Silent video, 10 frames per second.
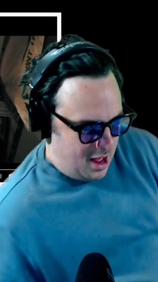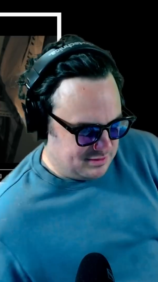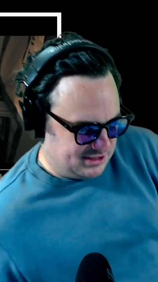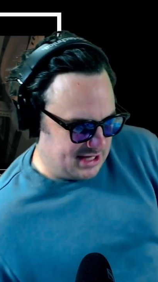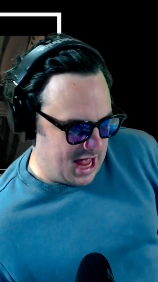
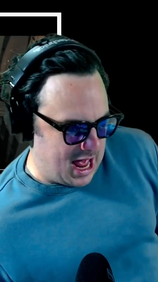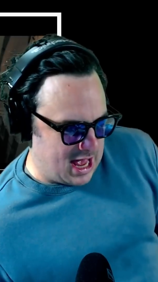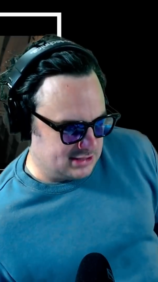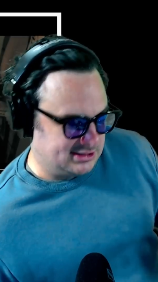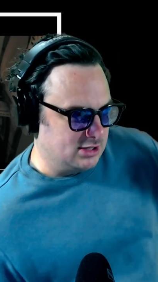I'm still
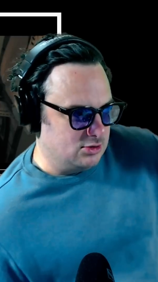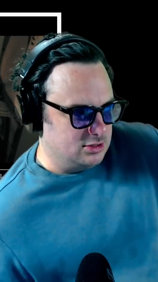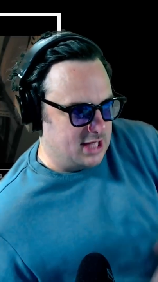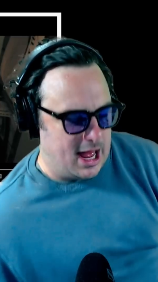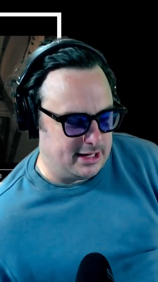I still
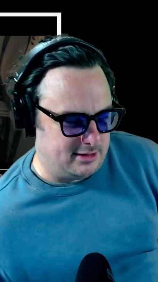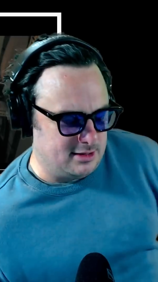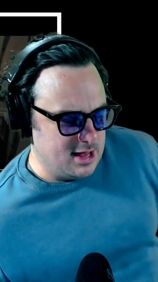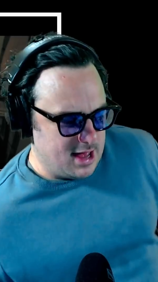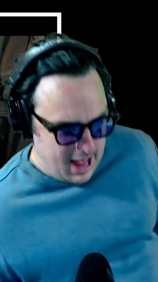got
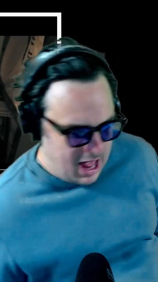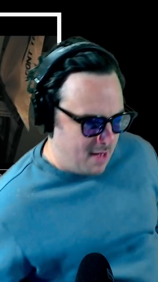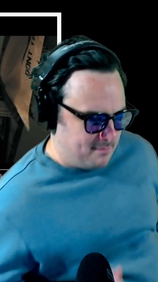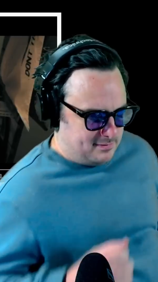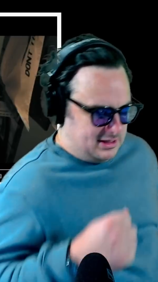it.
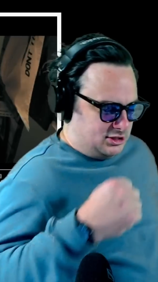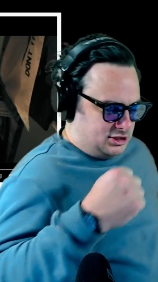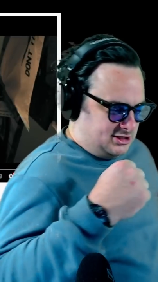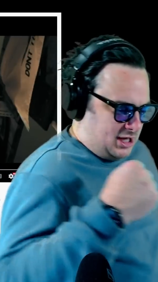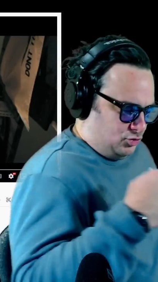I'm get
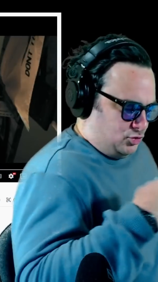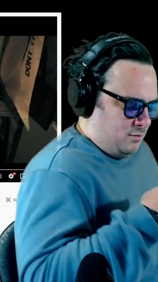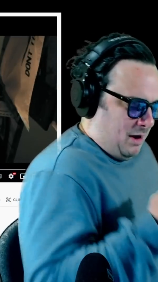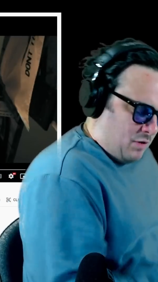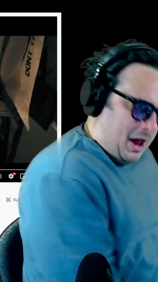to still
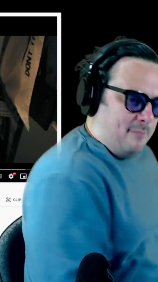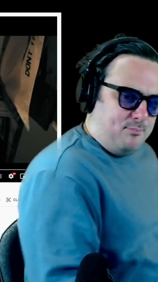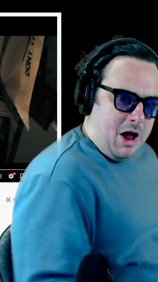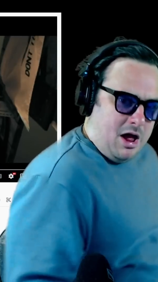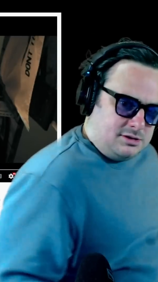do my
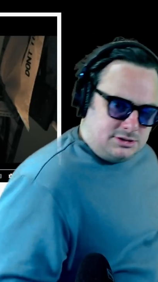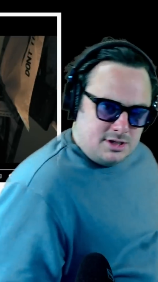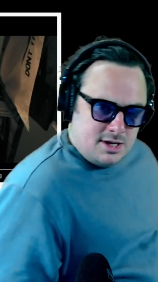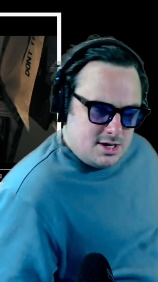rap rocks.